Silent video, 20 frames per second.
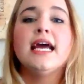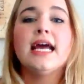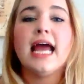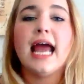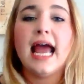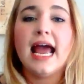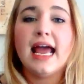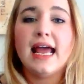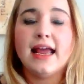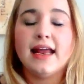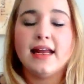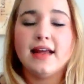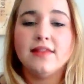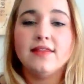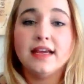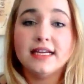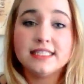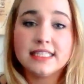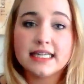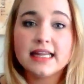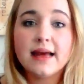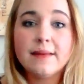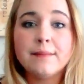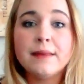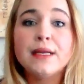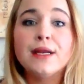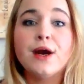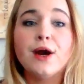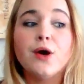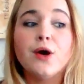And they did let me
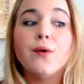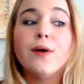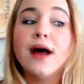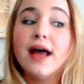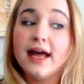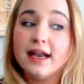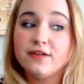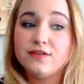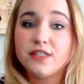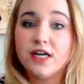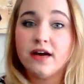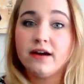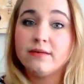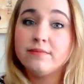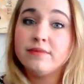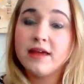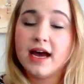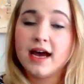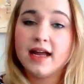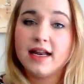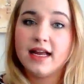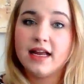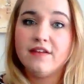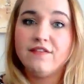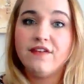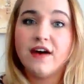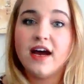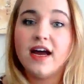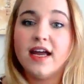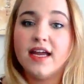know ahead of time that if
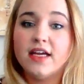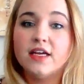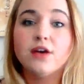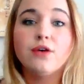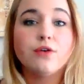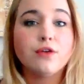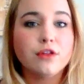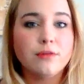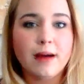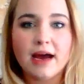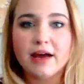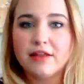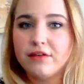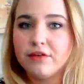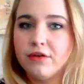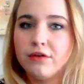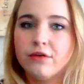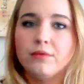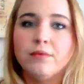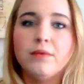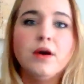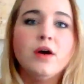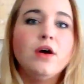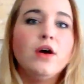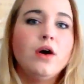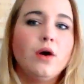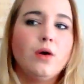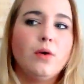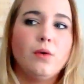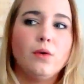I go to the bathroom
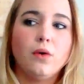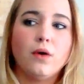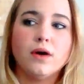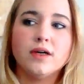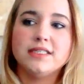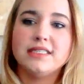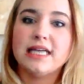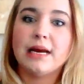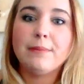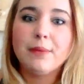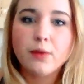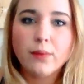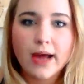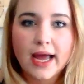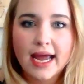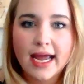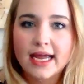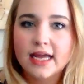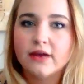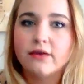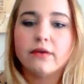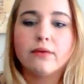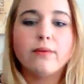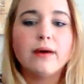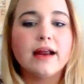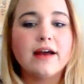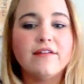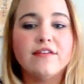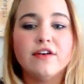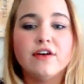or step away or
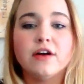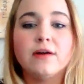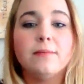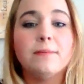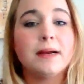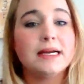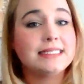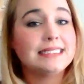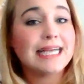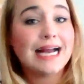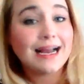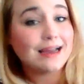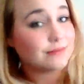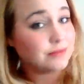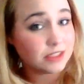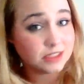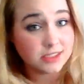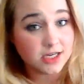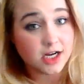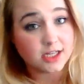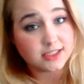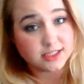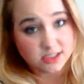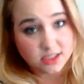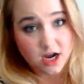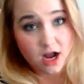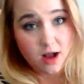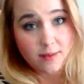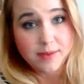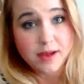whatever, my time does not
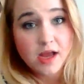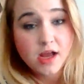stop.